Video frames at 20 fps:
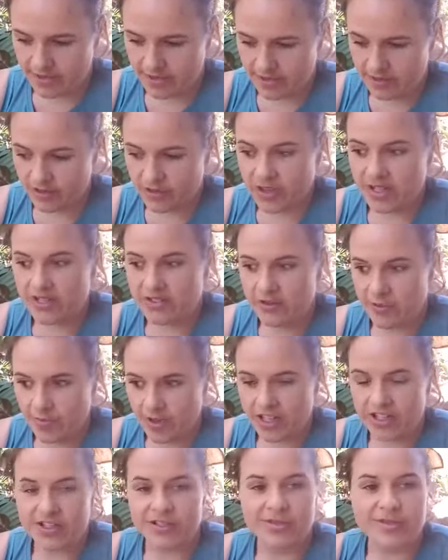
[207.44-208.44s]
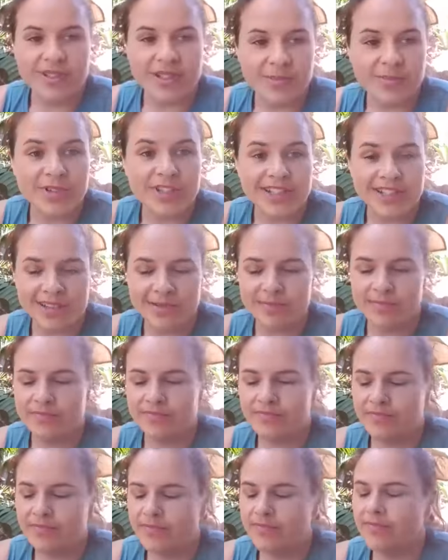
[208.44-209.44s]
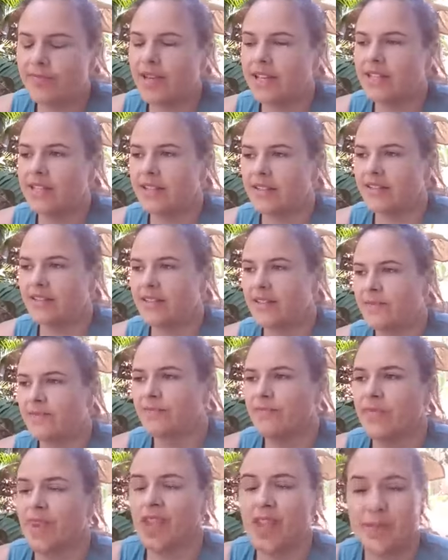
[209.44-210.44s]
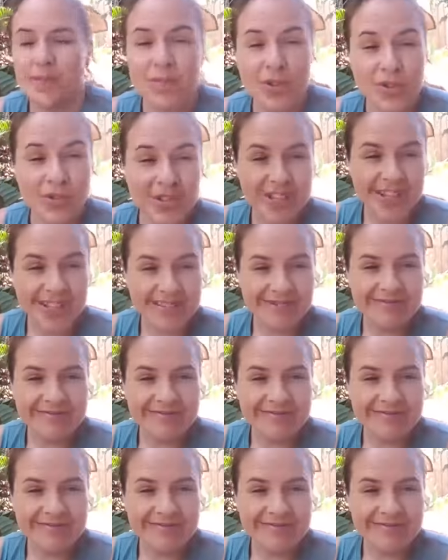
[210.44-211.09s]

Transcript: transformational symbolism, basically, and beauty.